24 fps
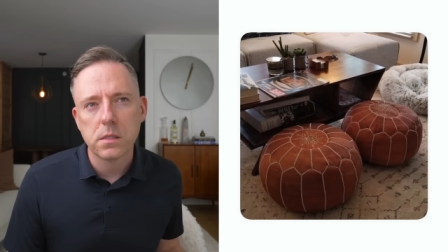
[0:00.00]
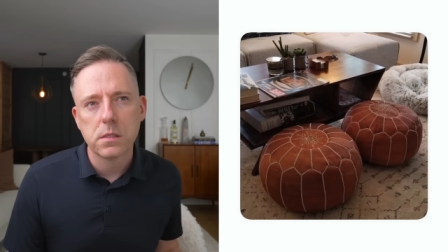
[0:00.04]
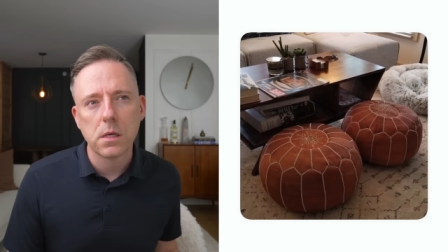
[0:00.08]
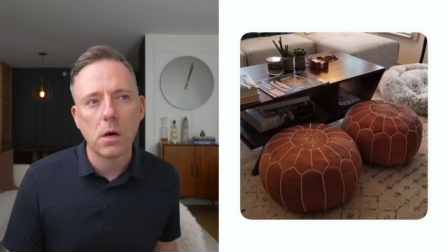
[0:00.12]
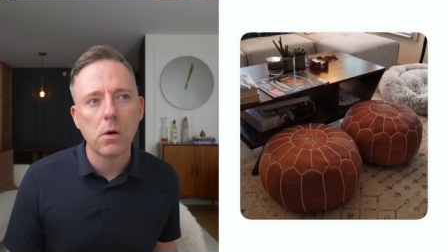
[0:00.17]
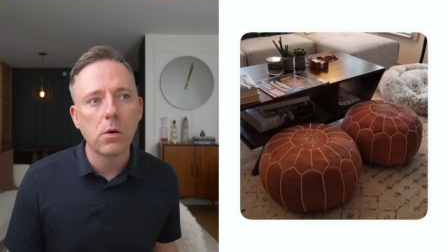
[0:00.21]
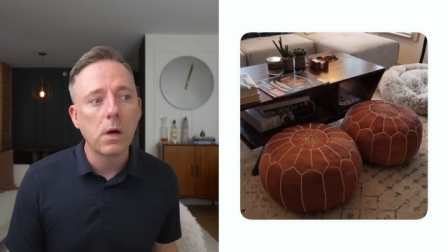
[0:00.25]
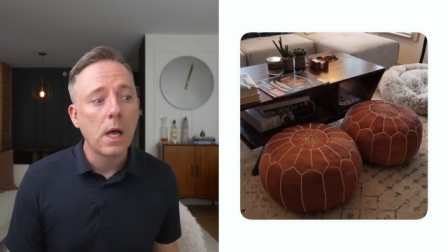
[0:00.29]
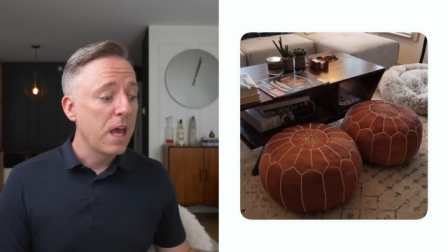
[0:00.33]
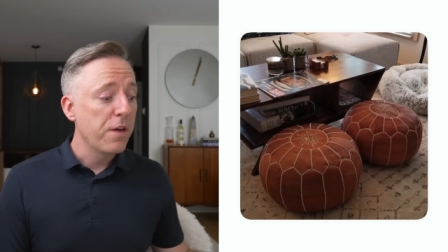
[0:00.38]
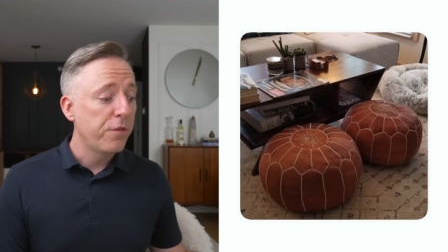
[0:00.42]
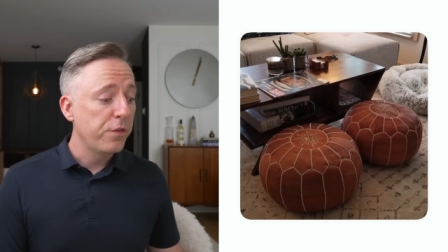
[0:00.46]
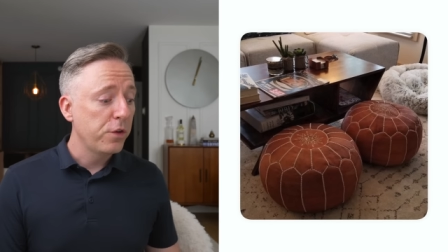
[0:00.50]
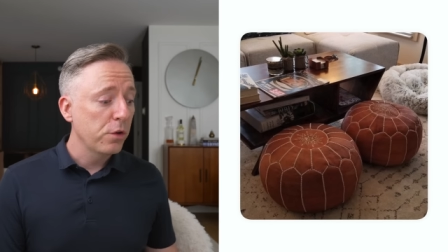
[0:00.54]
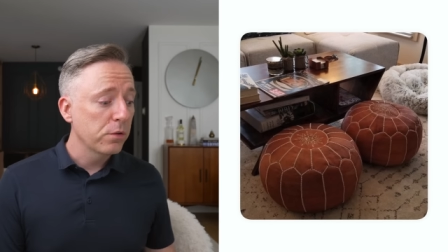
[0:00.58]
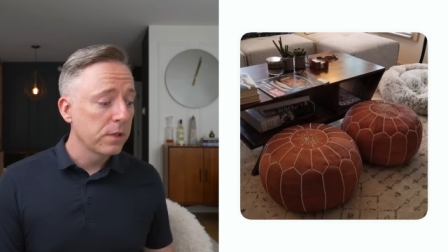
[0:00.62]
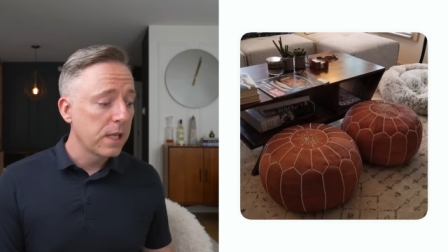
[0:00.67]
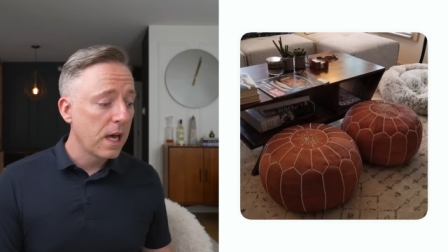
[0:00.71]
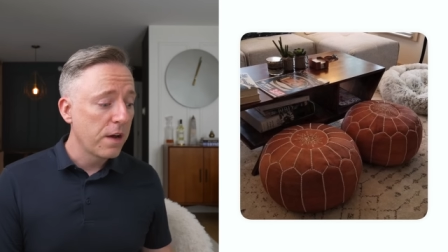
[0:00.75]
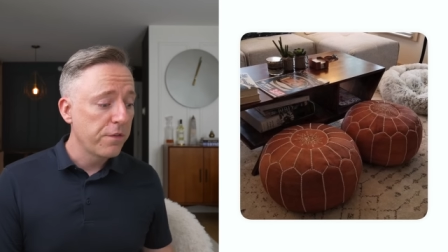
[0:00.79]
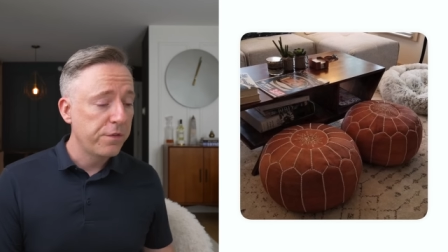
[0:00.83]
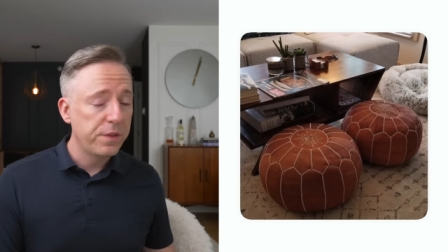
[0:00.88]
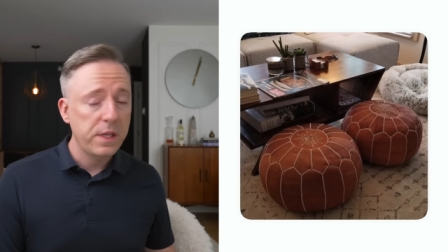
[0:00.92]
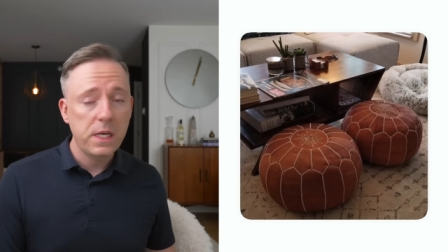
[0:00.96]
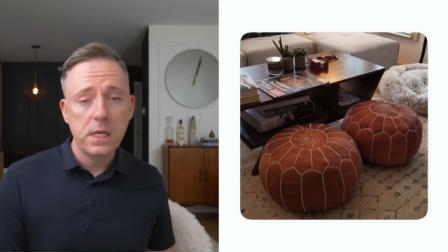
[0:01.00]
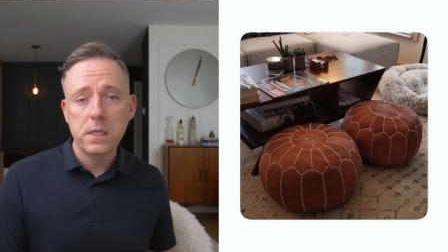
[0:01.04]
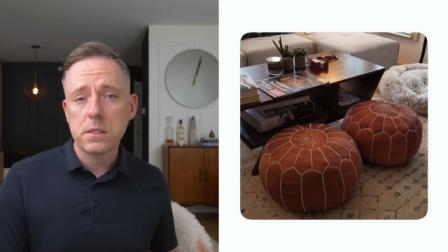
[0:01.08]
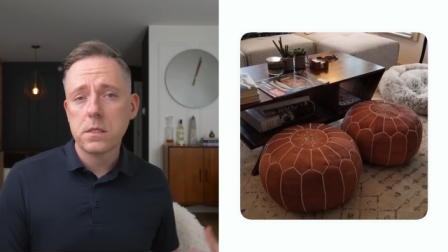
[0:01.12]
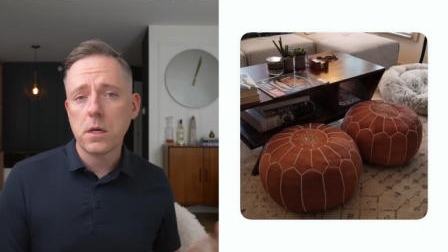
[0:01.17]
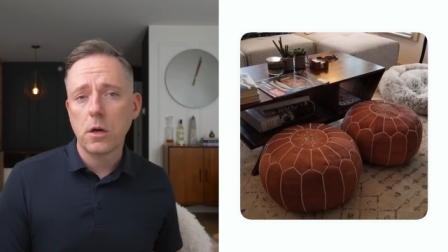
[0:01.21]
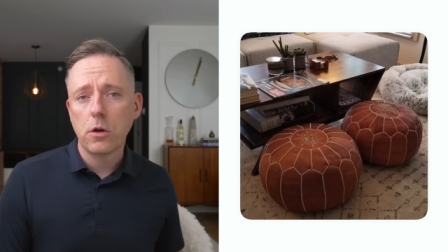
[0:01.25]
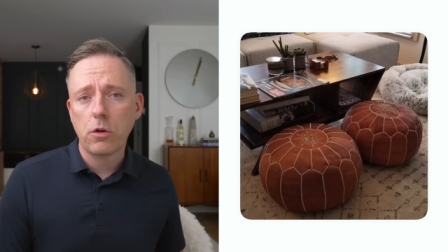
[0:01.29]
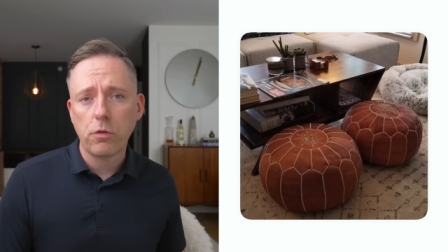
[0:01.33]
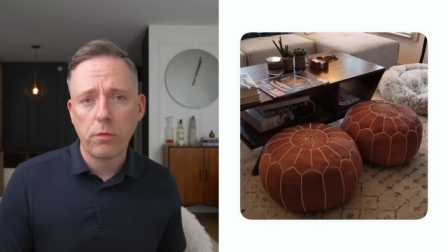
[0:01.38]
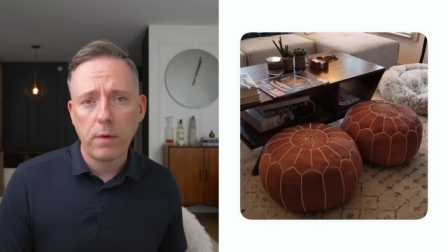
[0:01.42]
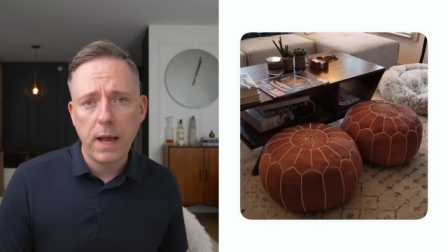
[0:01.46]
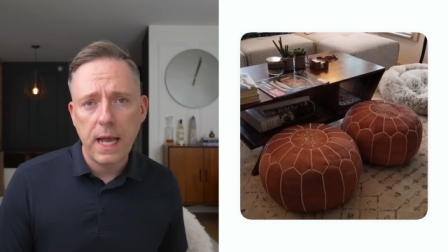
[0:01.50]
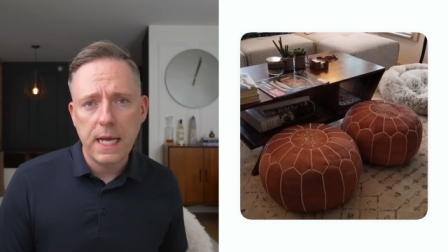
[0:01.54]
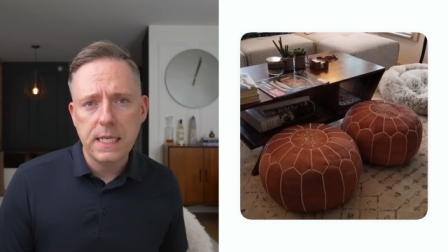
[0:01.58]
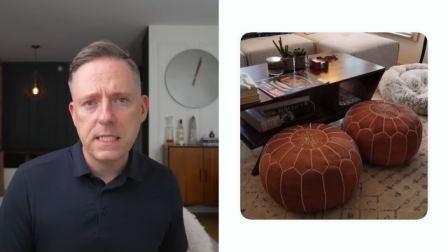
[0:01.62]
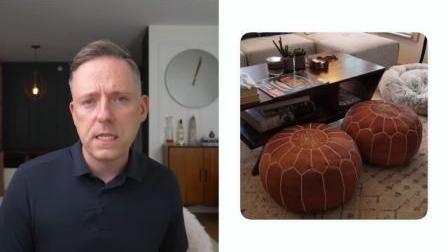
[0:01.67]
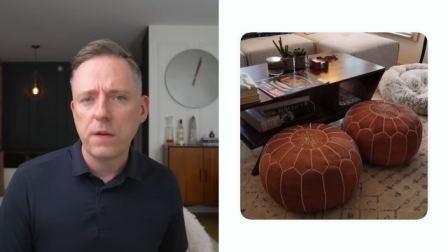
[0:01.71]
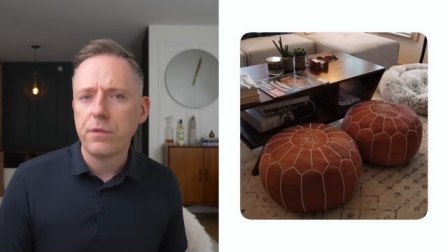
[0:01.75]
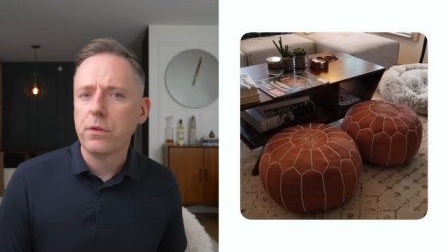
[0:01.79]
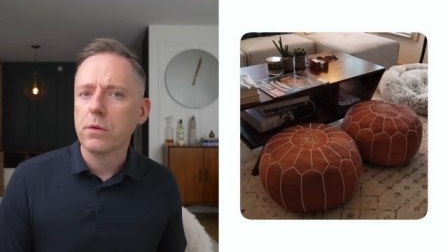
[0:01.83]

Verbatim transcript: So if you love these, great.